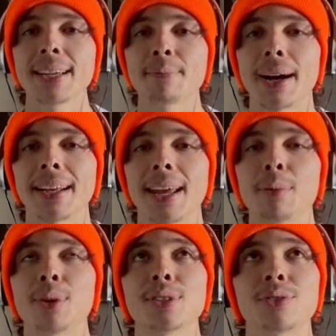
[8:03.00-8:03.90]
My
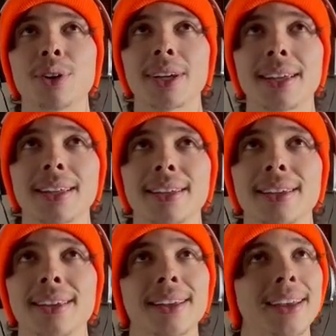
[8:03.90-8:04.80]
neighbors fucking
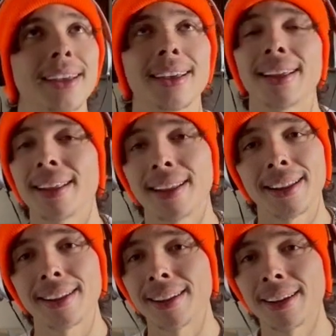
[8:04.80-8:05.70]

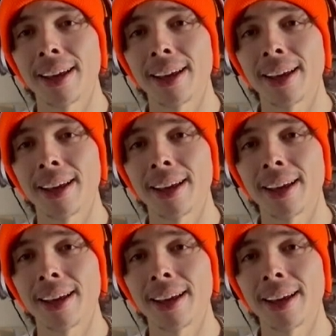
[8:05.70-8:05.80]
la